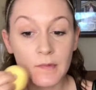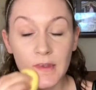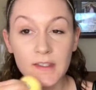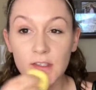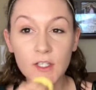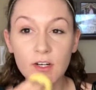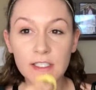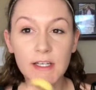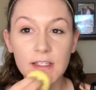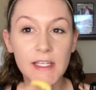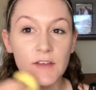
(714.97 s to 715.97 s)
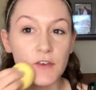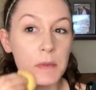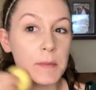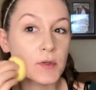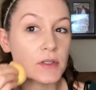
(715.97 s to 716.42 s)
This is a great technique for
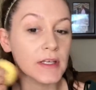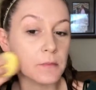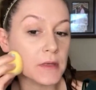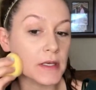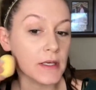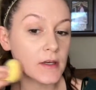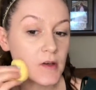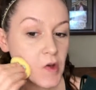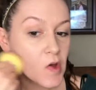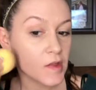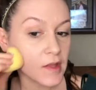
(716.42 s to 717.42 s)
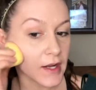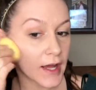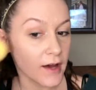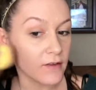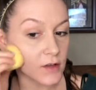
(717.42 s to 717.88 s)
people like me that
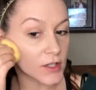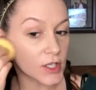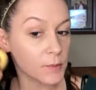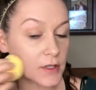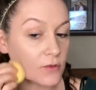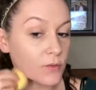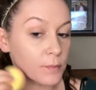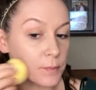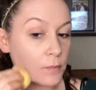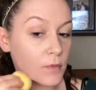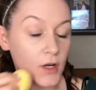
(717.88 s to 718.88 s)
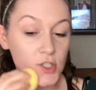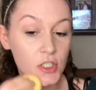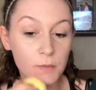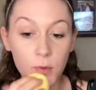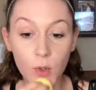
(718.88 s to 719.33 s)
have a little bit of
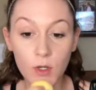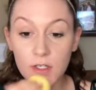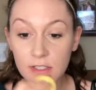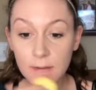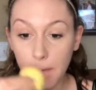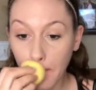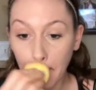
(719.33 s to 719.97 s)
larger pores.